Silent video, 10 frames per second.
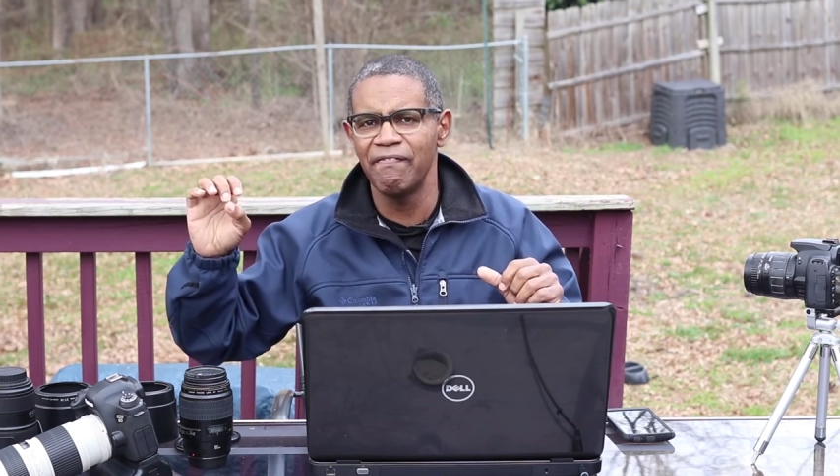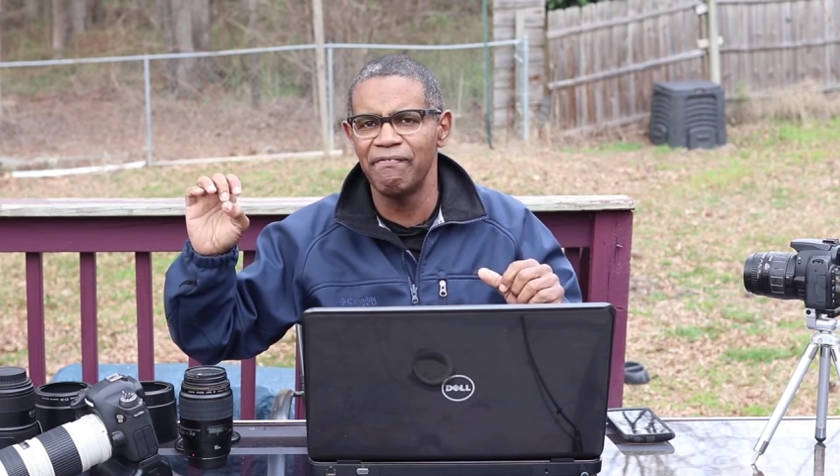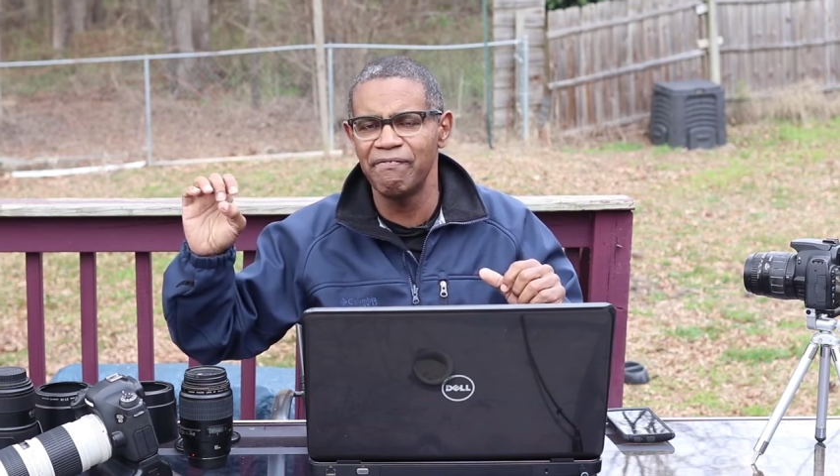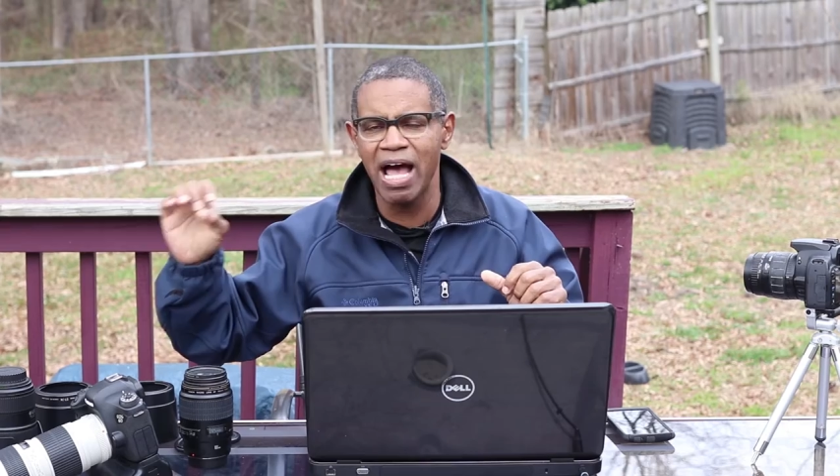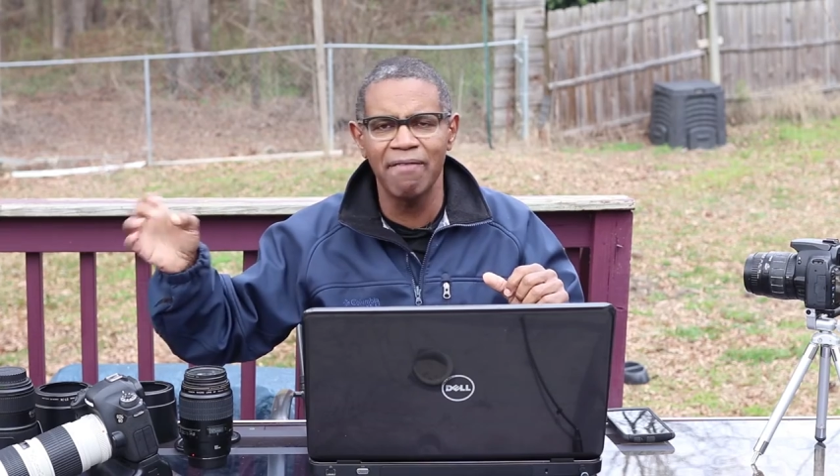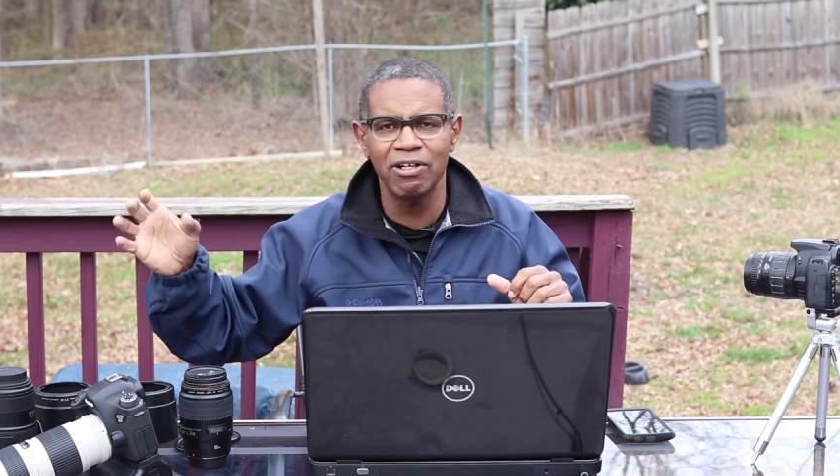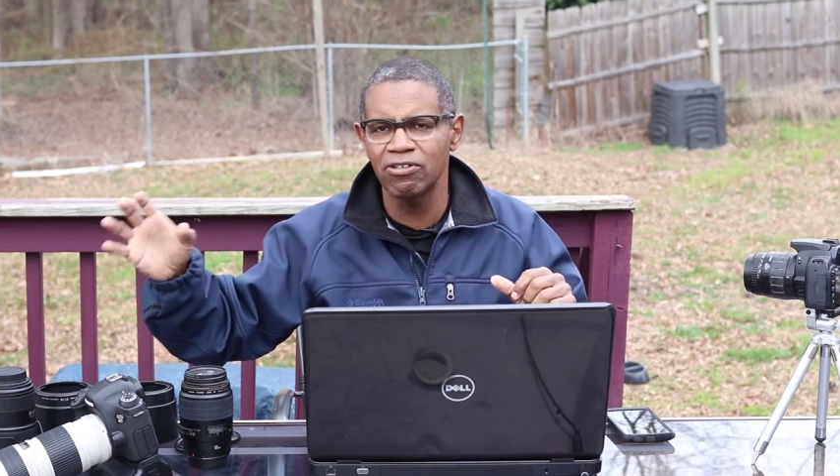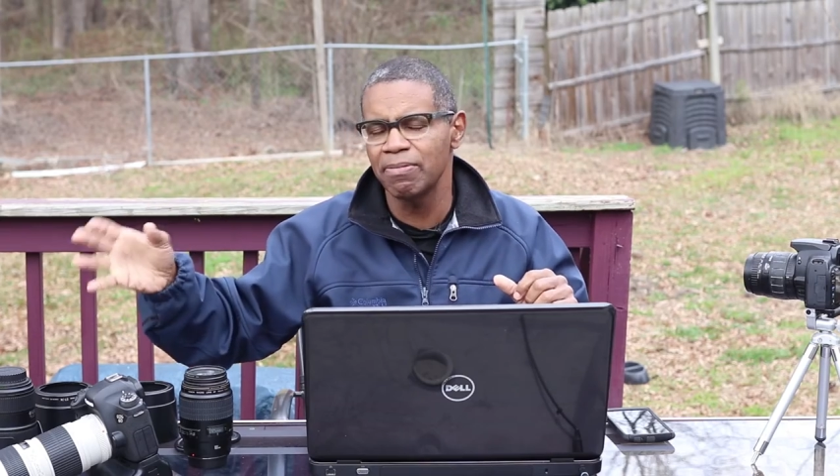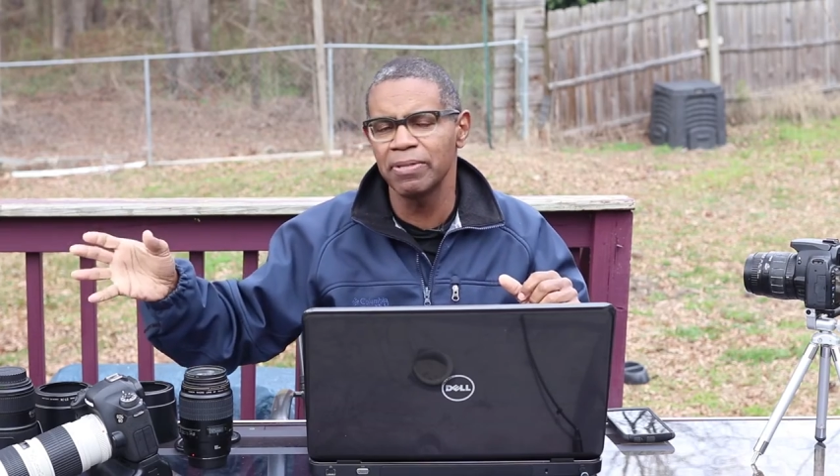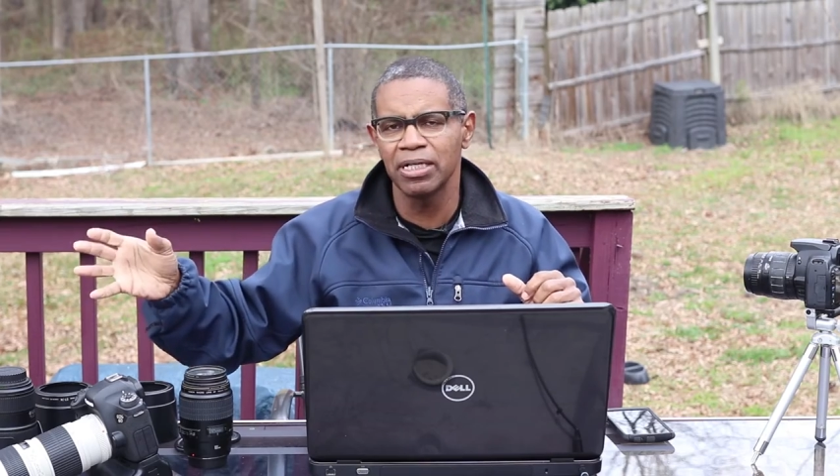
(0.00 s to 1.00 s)

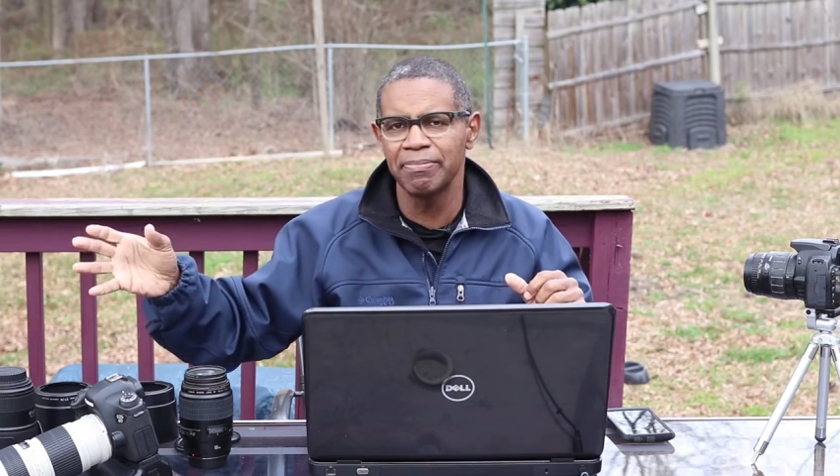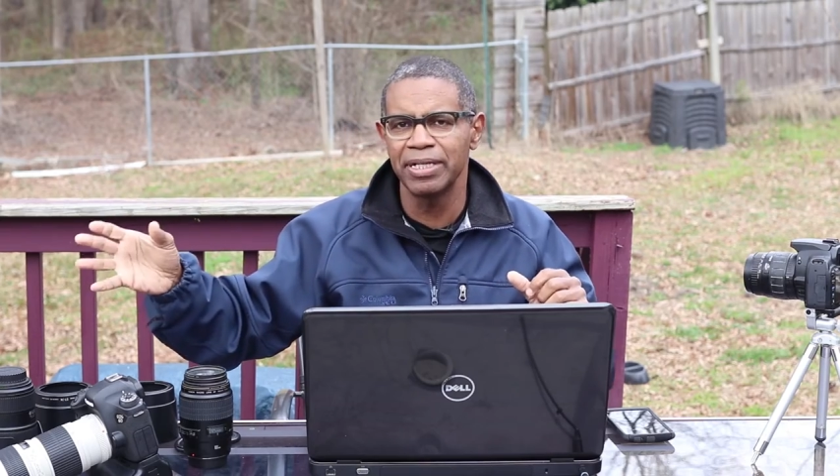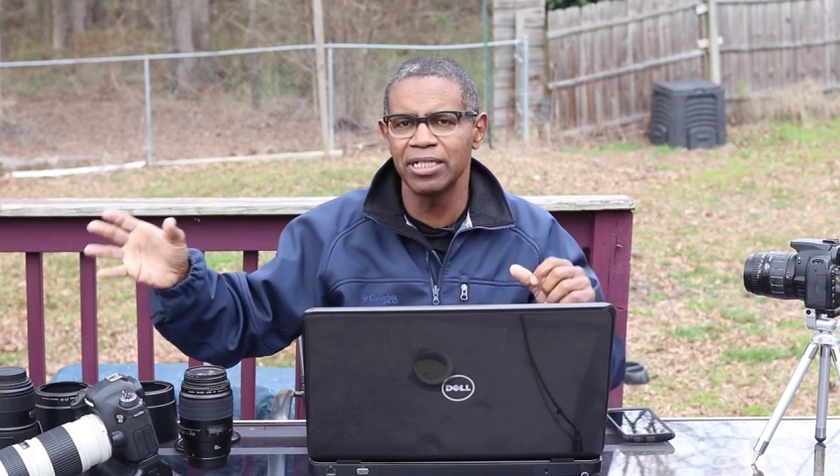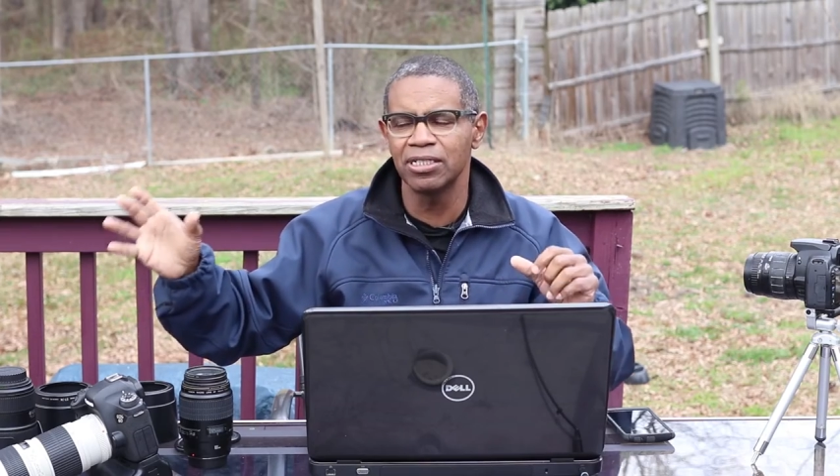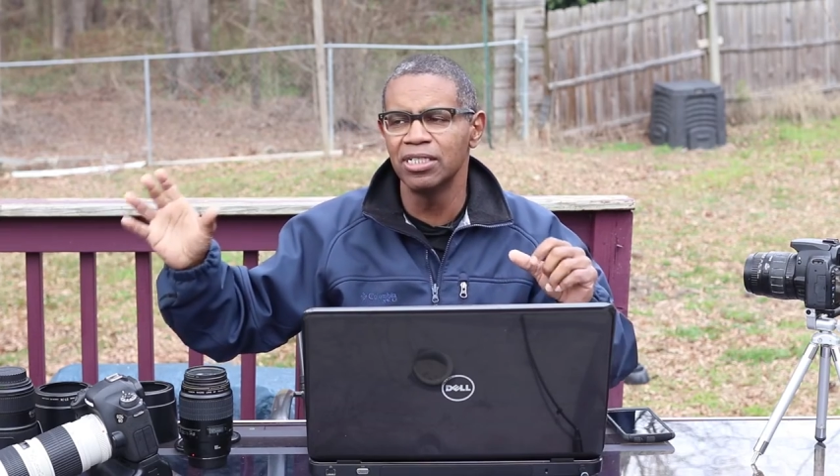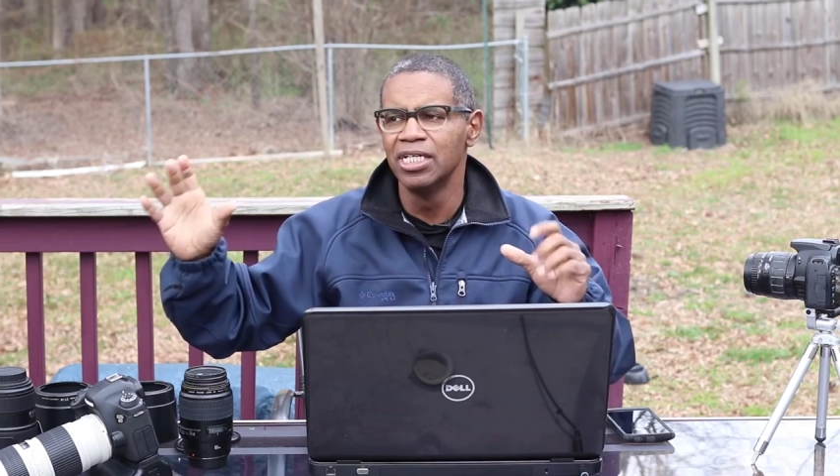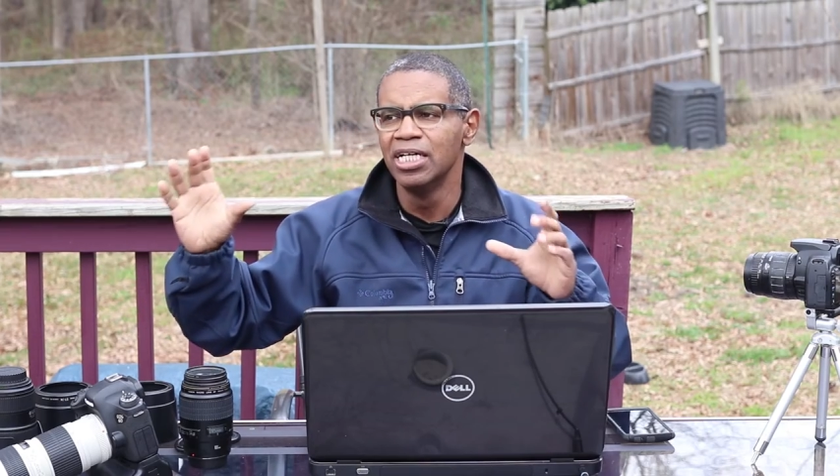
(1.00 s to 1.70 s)
500 millimeter